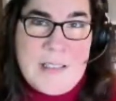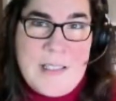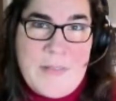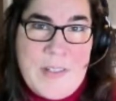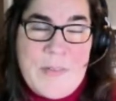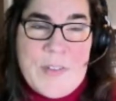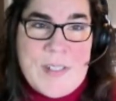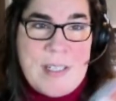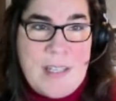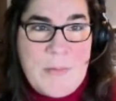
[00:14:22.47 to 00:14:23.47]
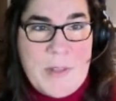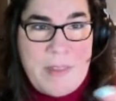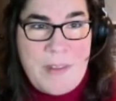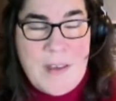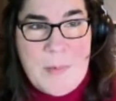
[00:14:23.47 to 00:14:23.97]
even if you're sticking with
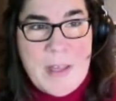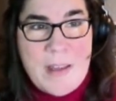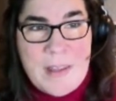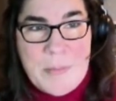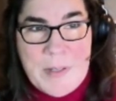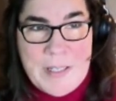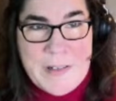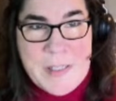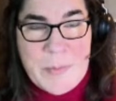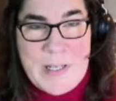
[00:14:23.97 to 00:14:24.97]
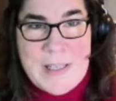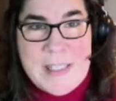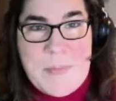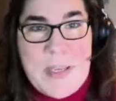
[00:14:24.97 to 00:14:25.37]
the Yamaha and the Polaris brands,